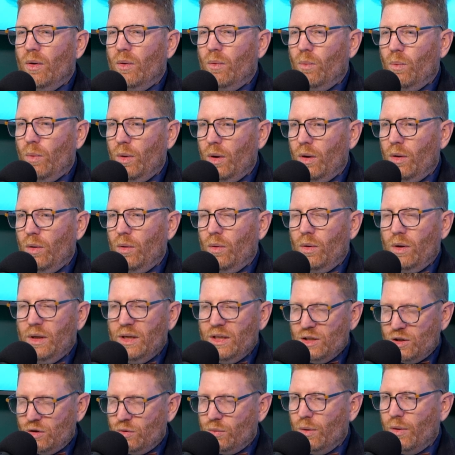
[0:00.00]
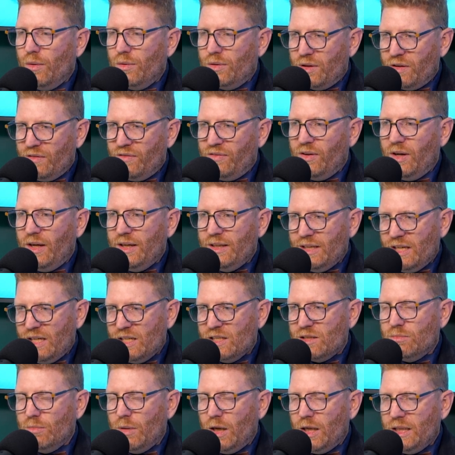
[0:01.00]
Well, is growth defined
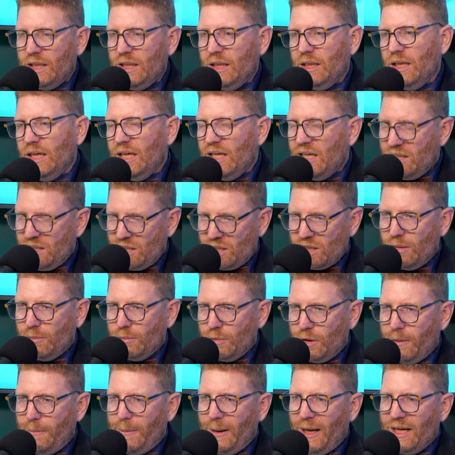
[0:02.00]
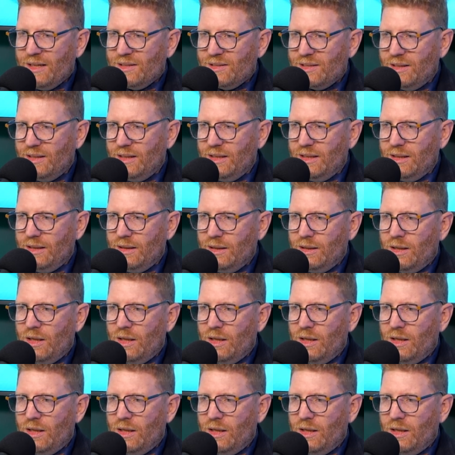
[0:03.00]
as money? In some capacity.